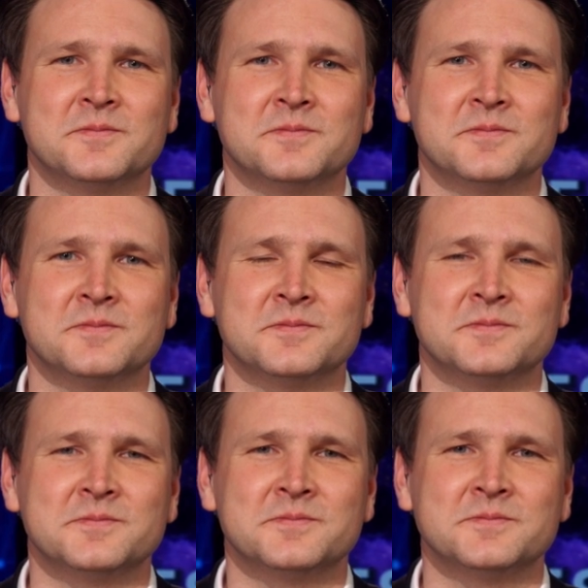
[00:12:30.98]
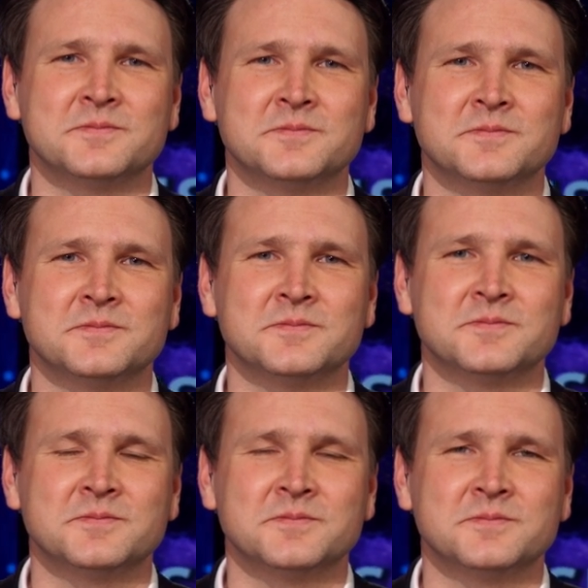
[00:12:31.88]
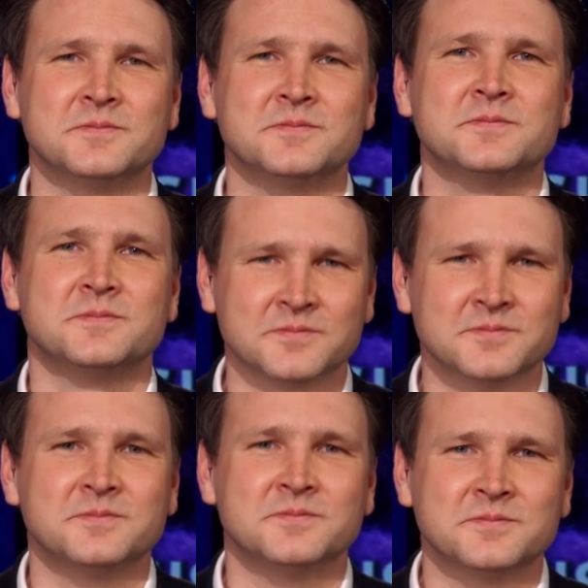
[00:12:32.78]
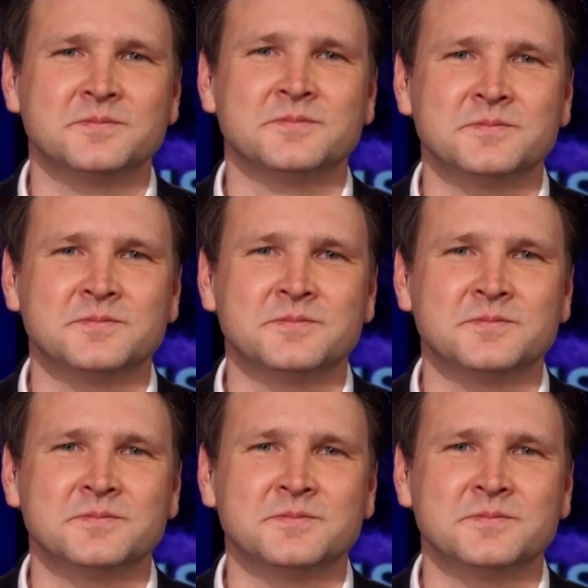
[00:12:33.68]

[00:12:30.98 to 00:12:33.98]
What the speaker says: This person isn't speaking.